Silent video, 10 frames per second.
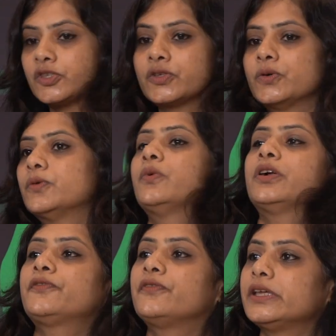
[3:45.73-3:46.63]
So
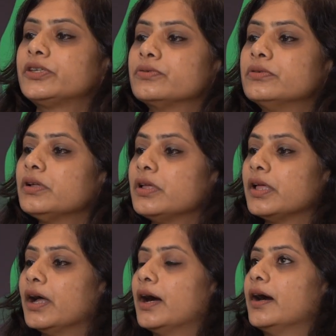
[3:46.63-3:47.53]
what we do
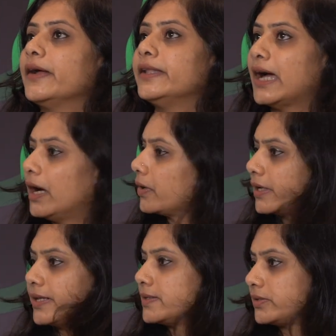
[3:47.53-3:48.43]
uh, in our
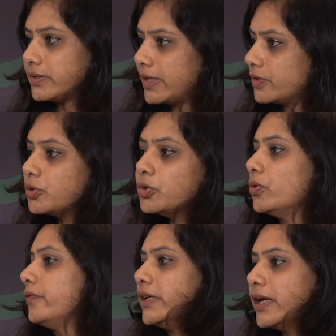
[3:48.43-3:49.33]
organization, as you
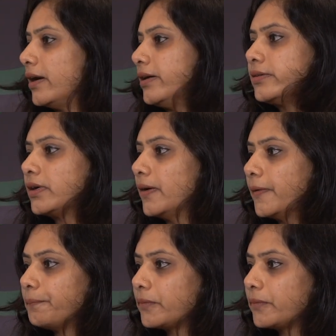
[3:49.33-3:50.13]
know, we are uh,